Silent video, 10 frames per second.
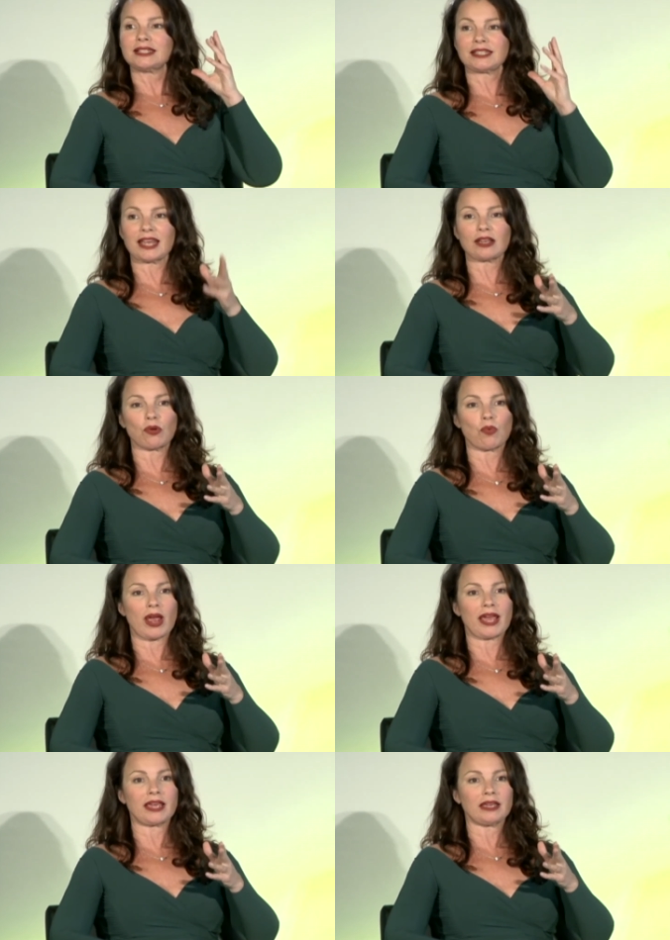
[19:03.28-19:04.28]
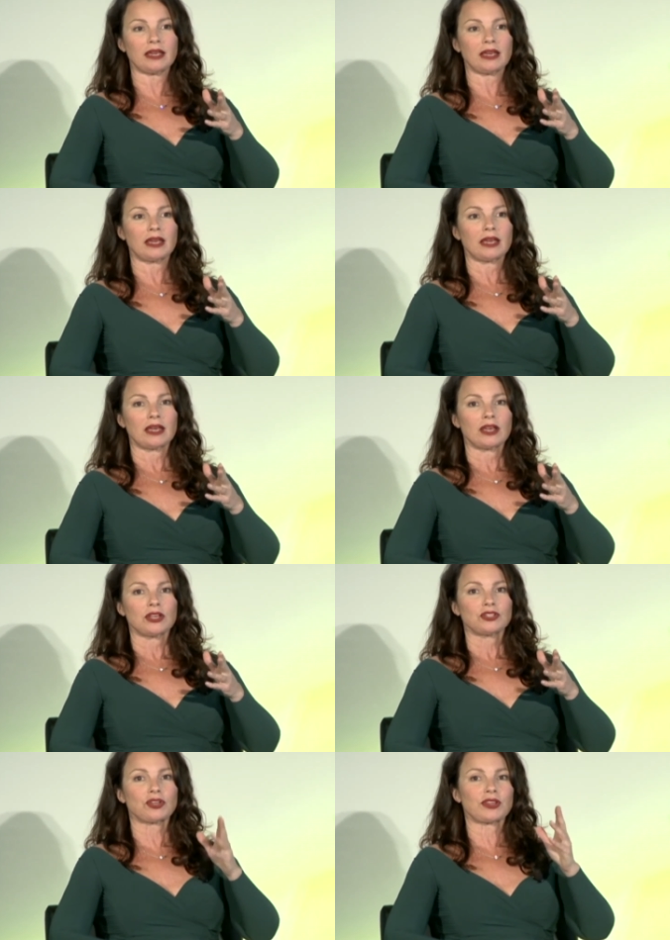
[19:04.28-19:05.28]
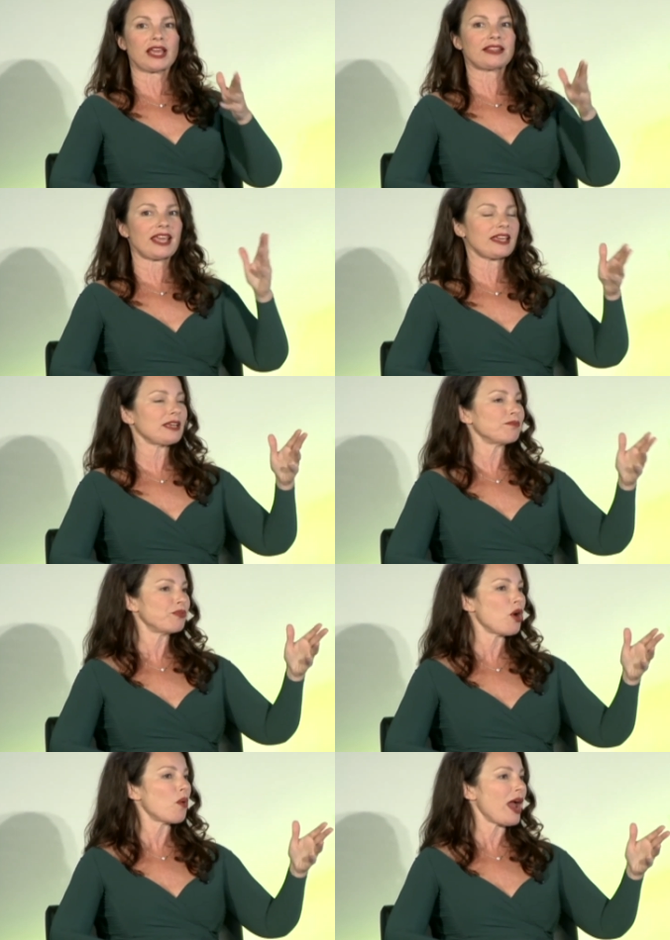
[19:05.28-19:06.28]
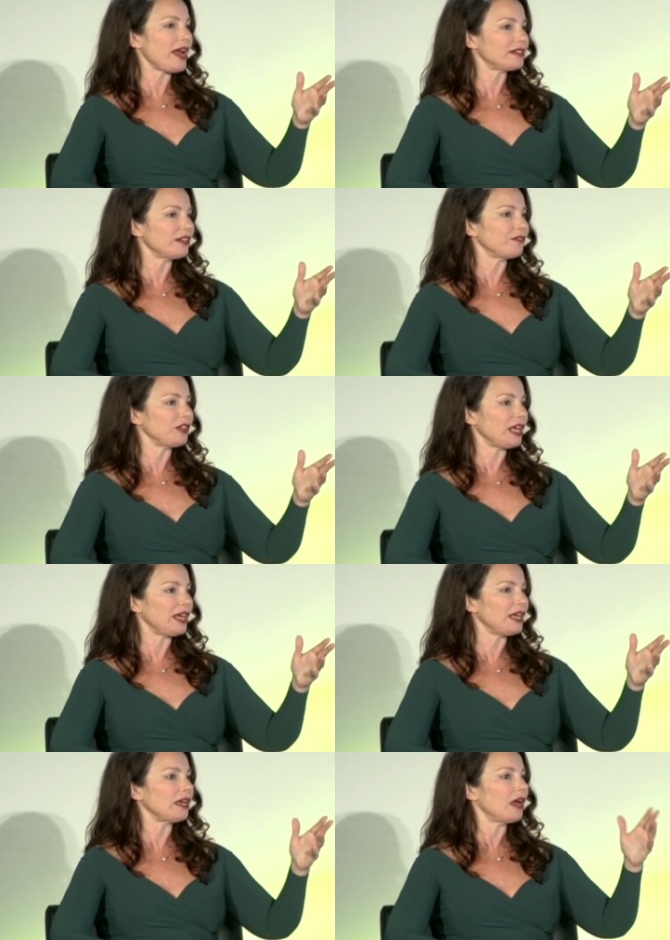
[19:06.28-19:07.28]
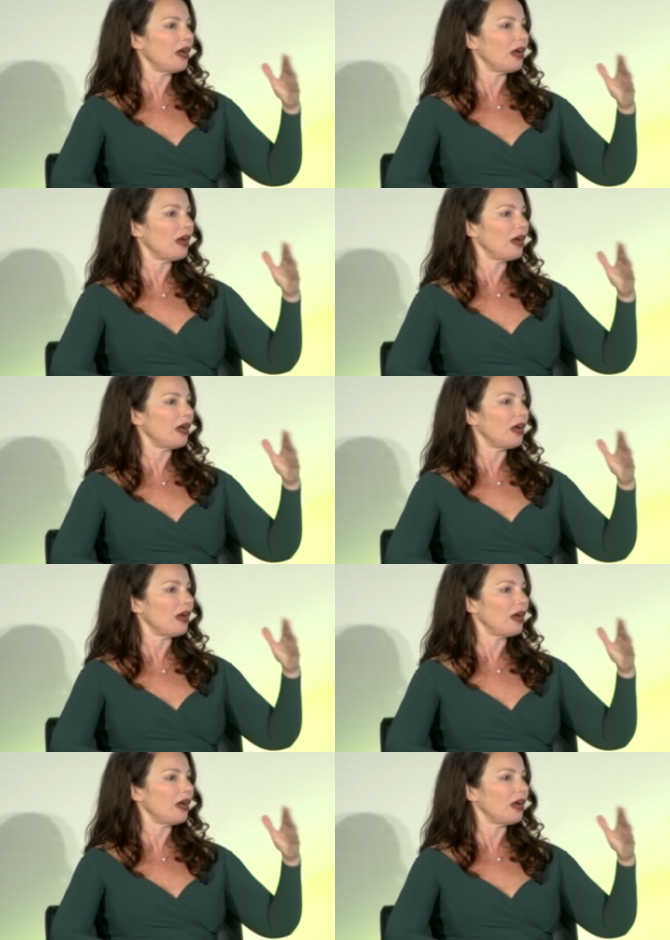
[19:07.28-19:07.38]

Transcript: take away so that they can proactively,